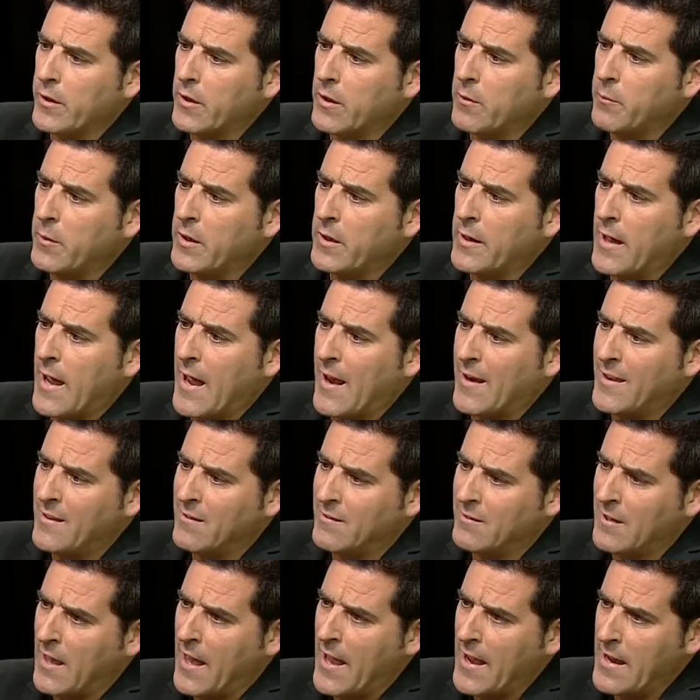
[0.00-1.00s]
I mean, at
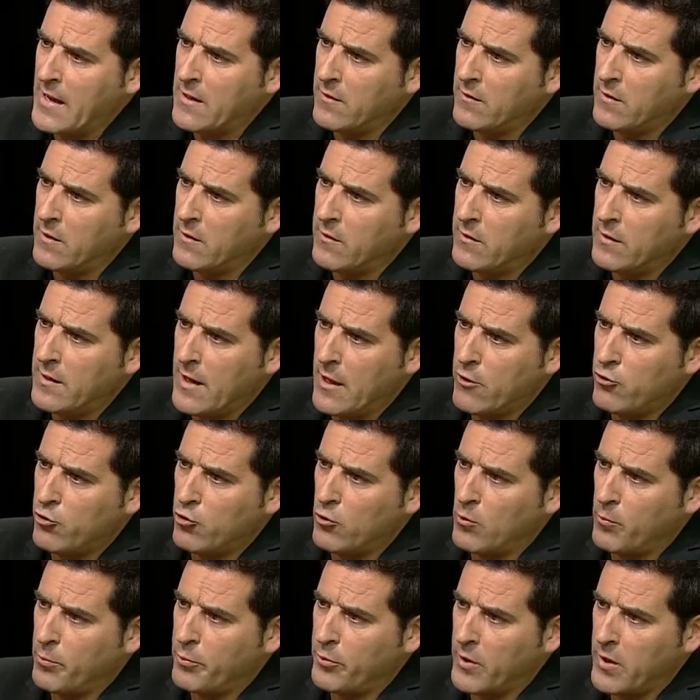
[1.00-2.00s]
its height, the
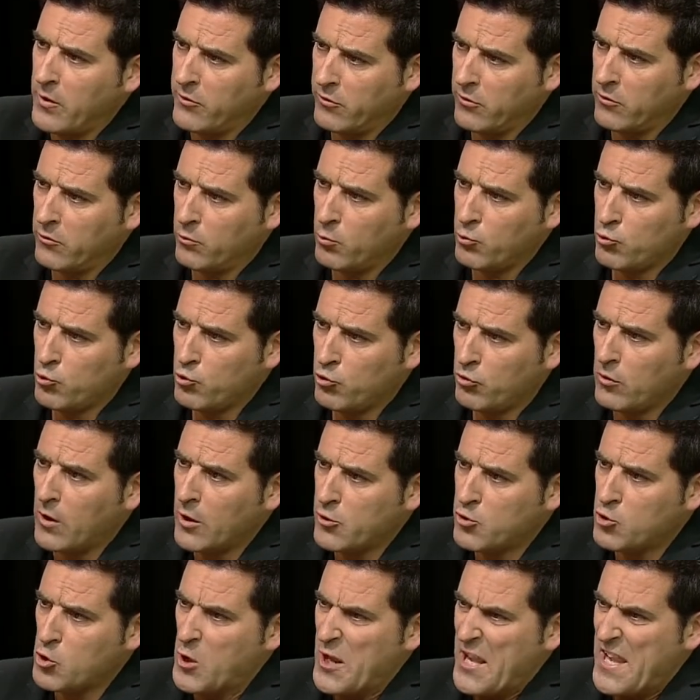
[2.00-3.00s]
international presence, which was
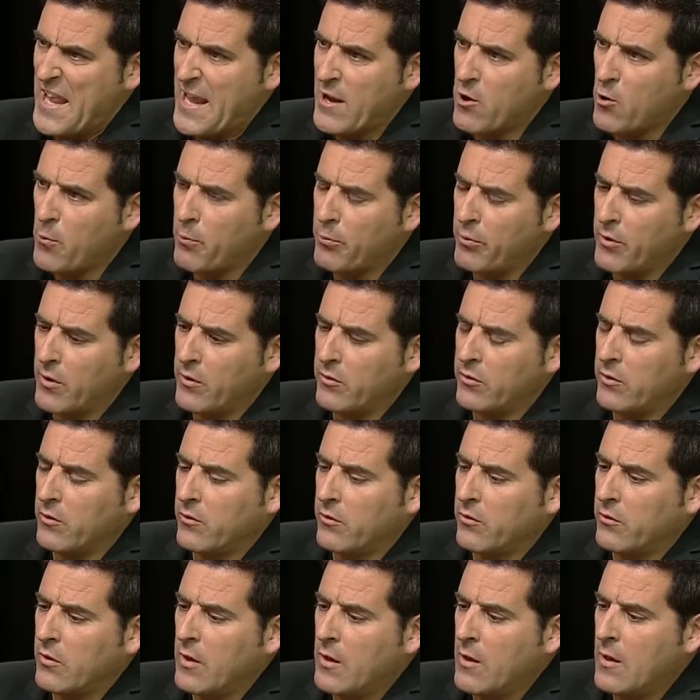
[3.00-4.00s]
largely a NATO
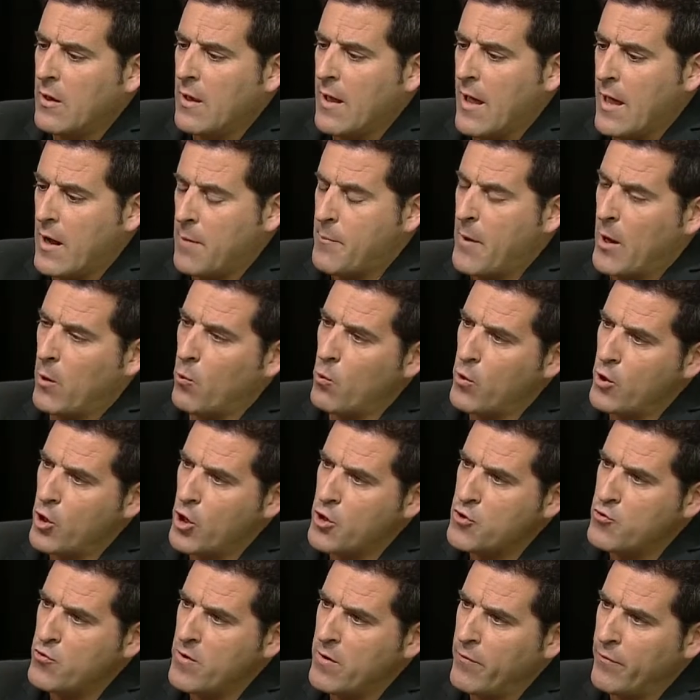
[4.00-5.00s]
presence, had about
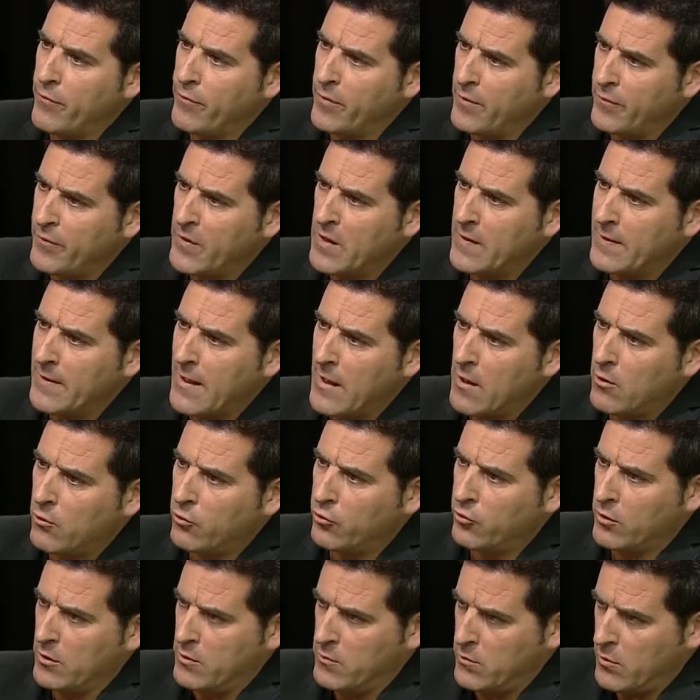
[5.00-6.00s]

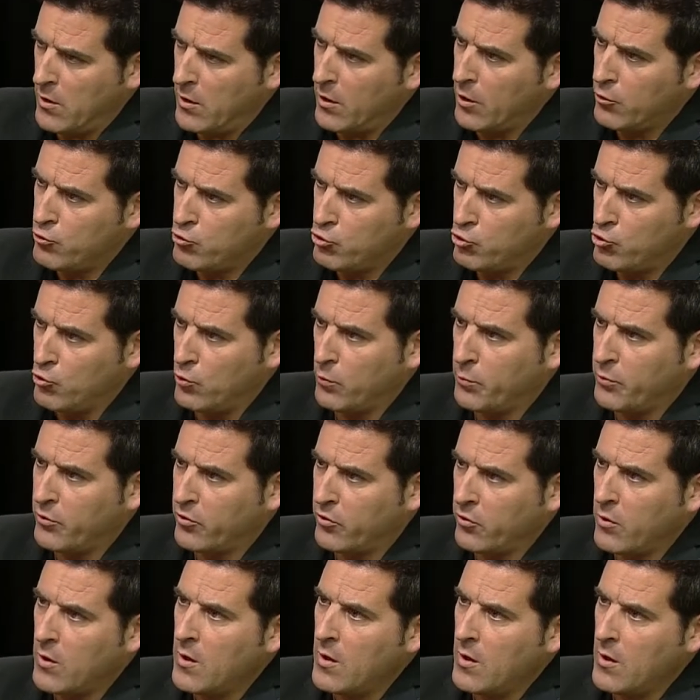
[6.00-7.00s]
150,000
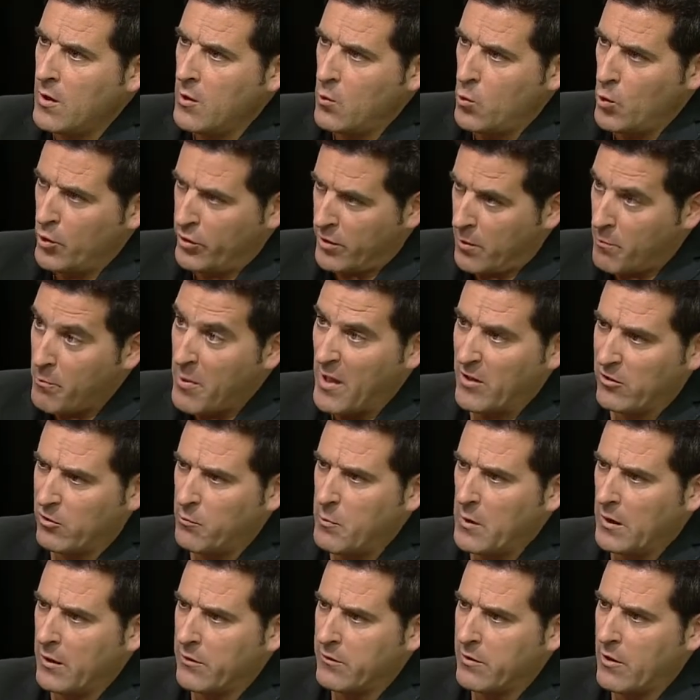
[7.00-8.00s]
troops with the best
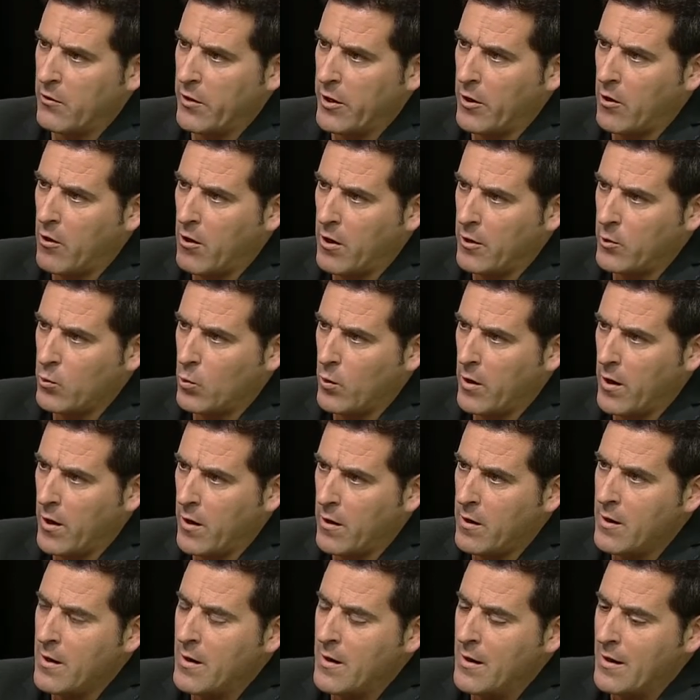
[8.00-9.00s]
military
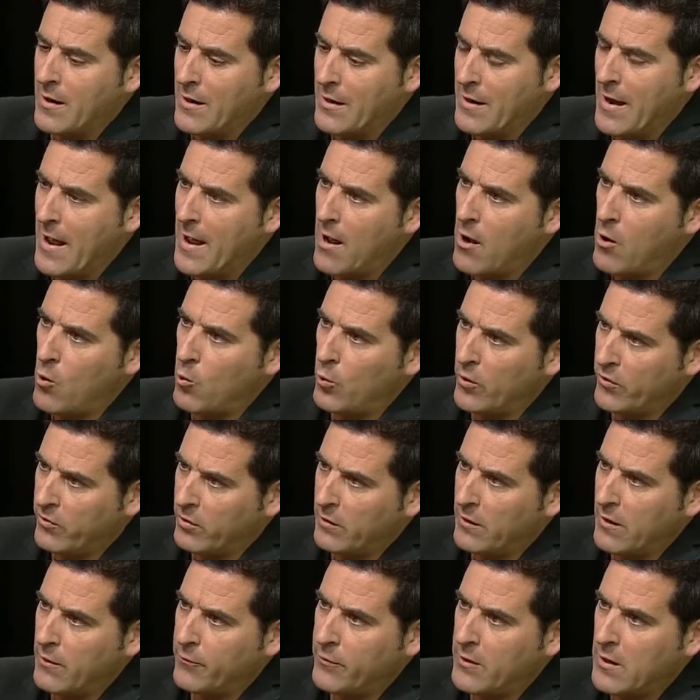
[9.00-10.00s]
hardware. Now,
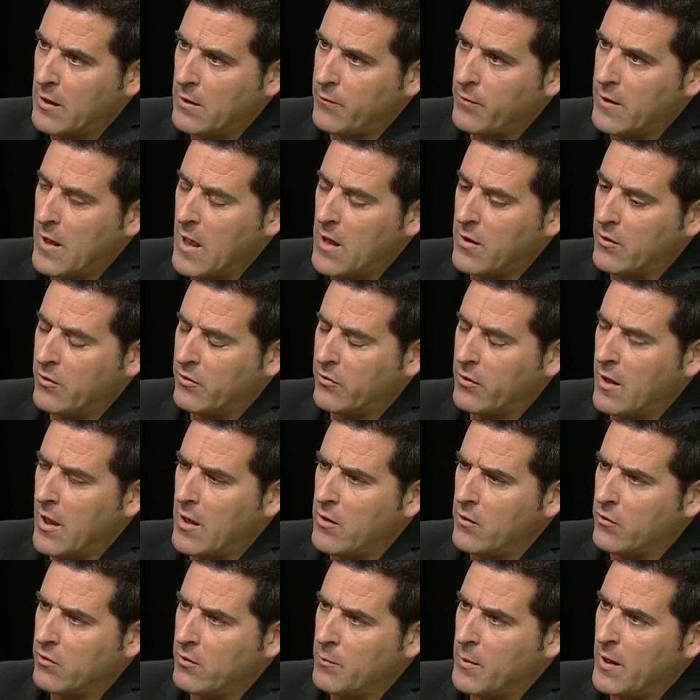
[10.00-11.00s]
what's left in
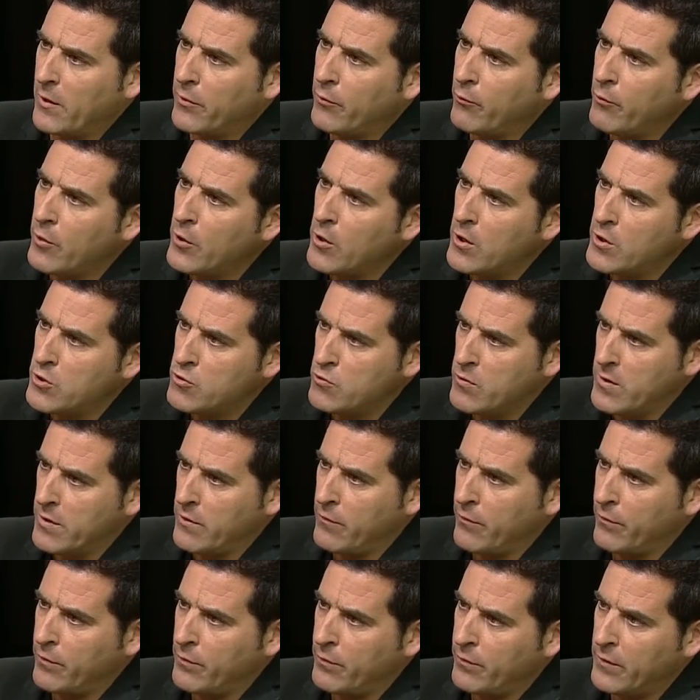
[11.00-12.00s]
Afghanistan is about
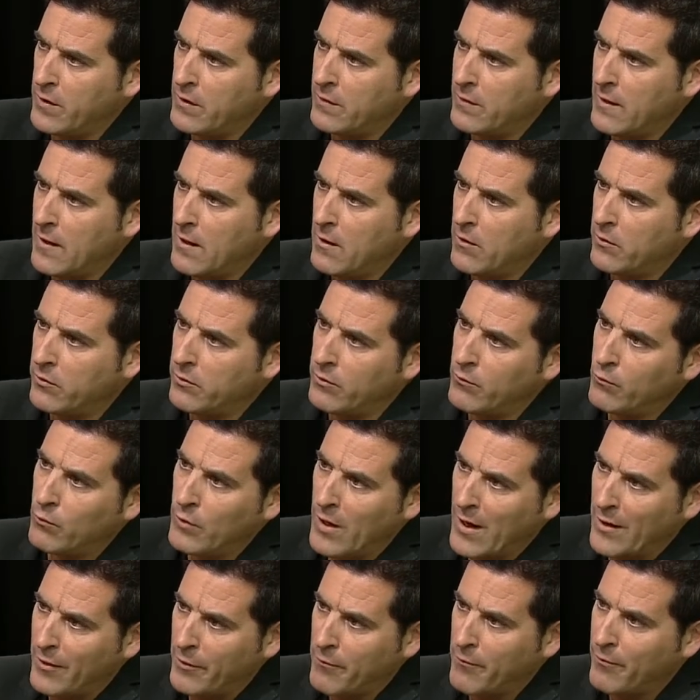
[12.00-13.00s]

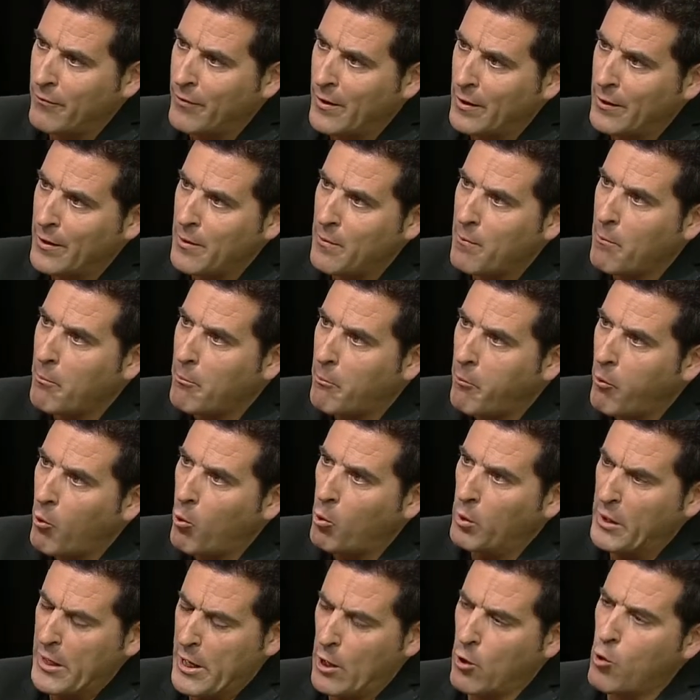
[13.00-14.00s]
350,000 fairly
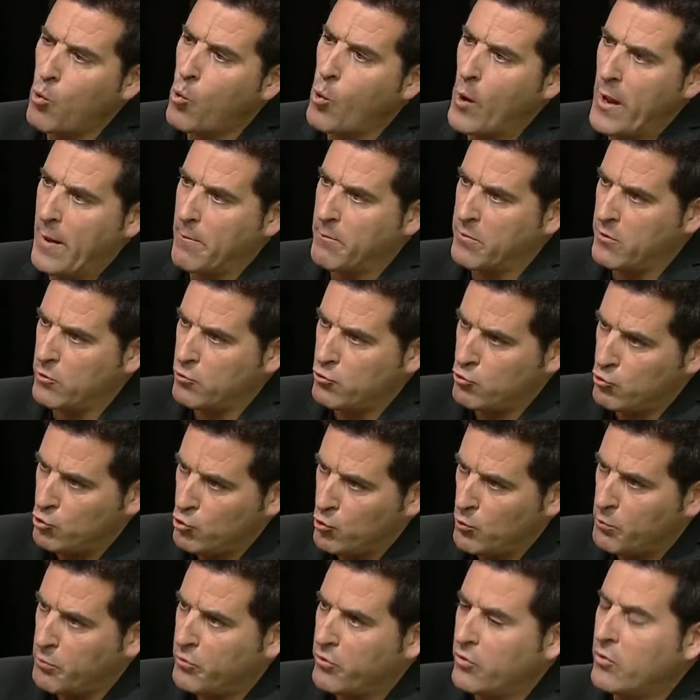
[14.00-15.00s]
poorly equipped
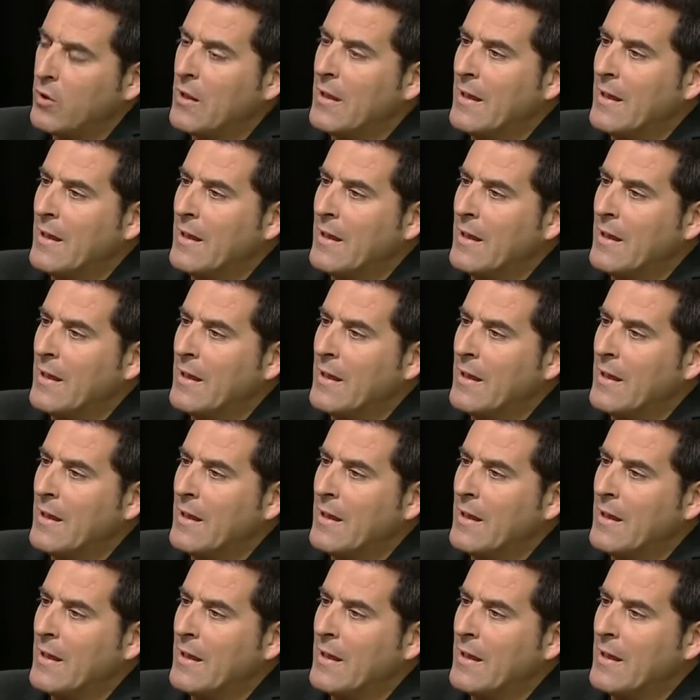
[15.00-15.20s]
troops